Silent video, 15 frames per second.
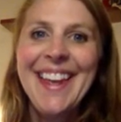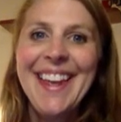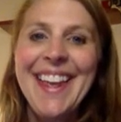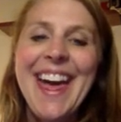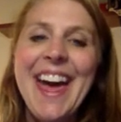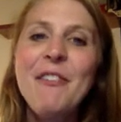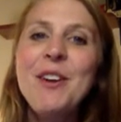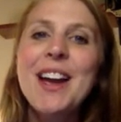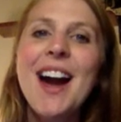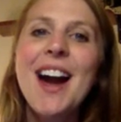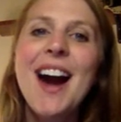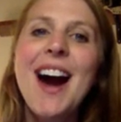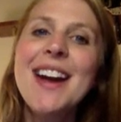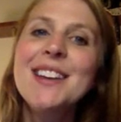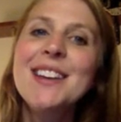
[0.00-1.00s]
Every
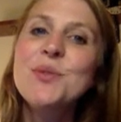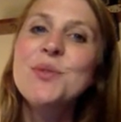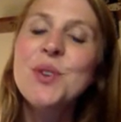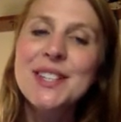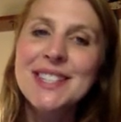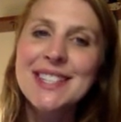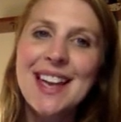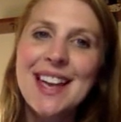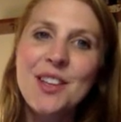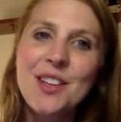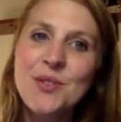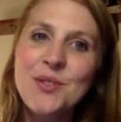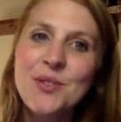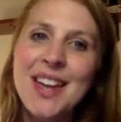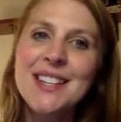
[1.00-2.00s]
kind for
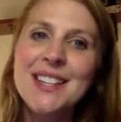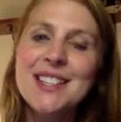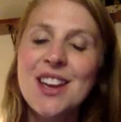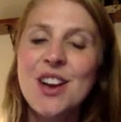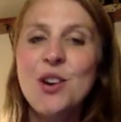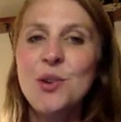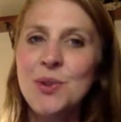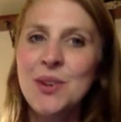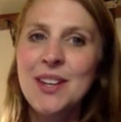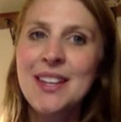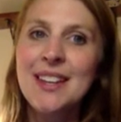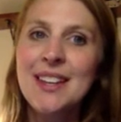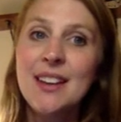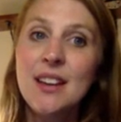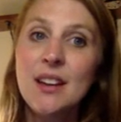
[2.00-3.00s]
itself and its own.
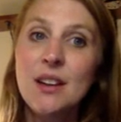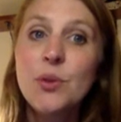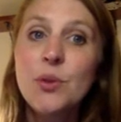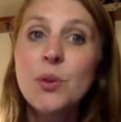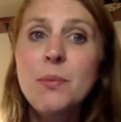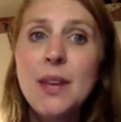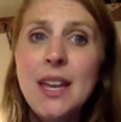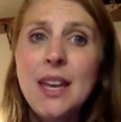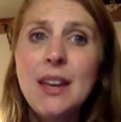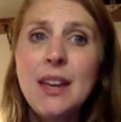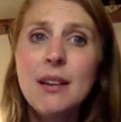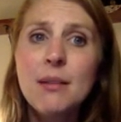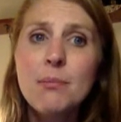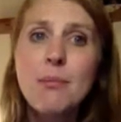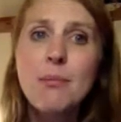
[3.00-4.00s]
For
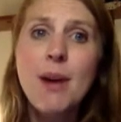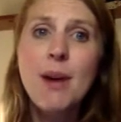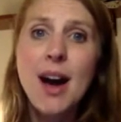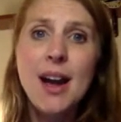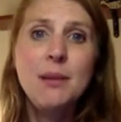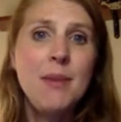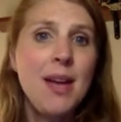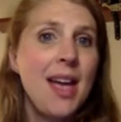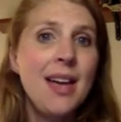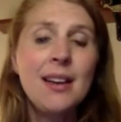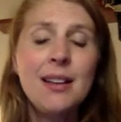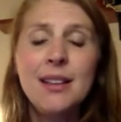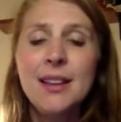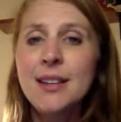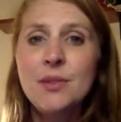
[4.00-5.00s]
me, mine,
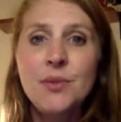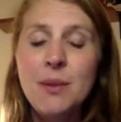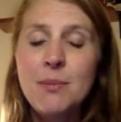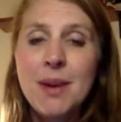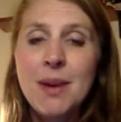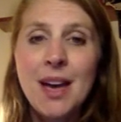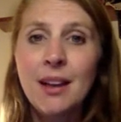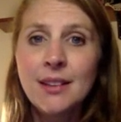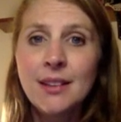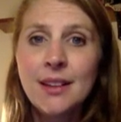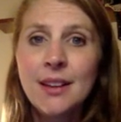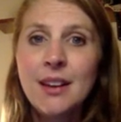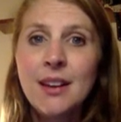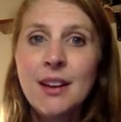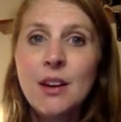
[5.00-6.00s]
male and female.
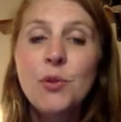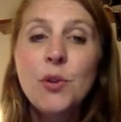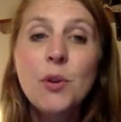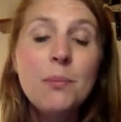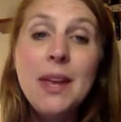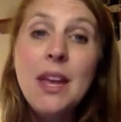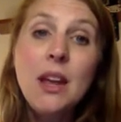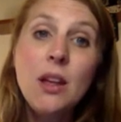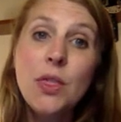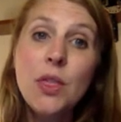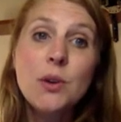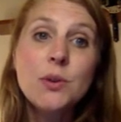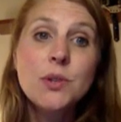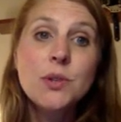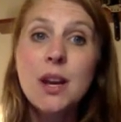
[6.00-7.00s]
For me,
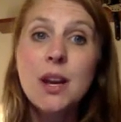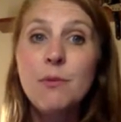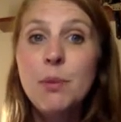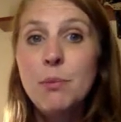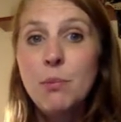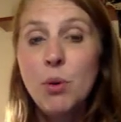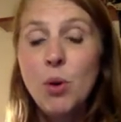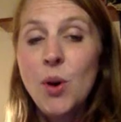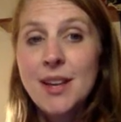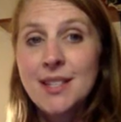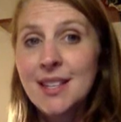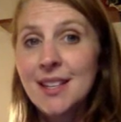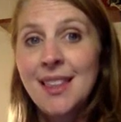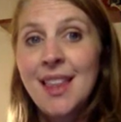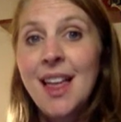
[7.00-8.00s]
those that have been boys
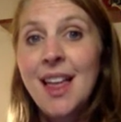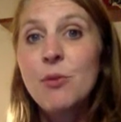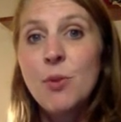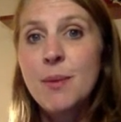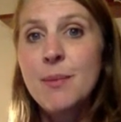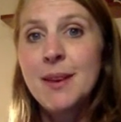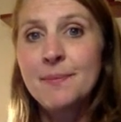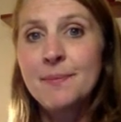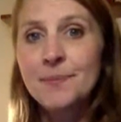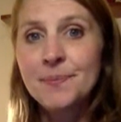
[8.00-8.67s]
and love women.